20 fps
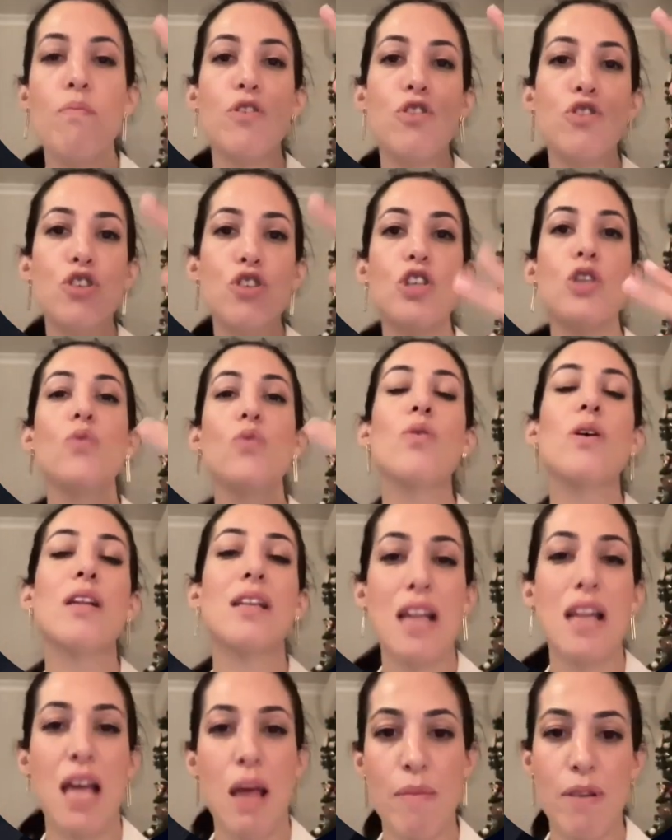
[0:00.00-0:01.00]
but
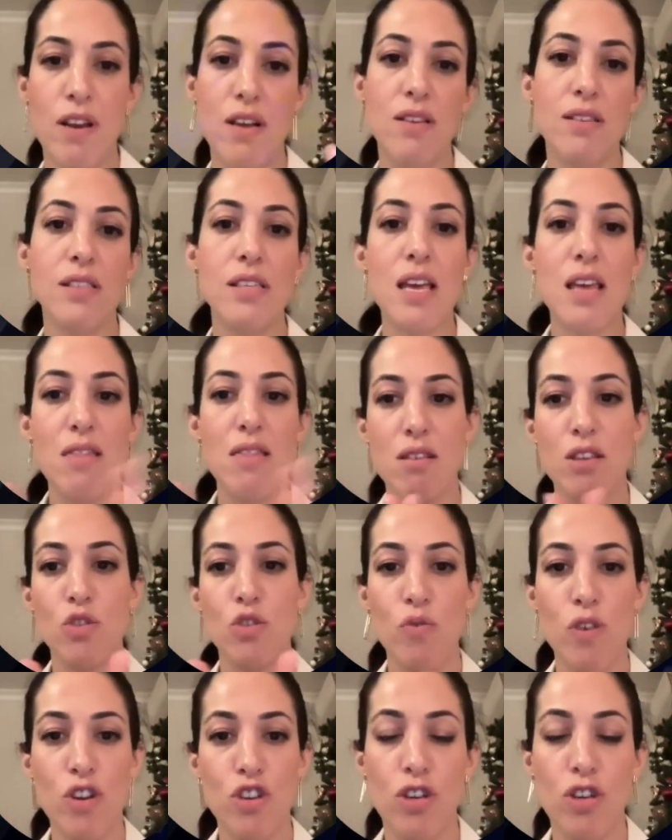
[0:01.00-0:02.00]
two laminas in this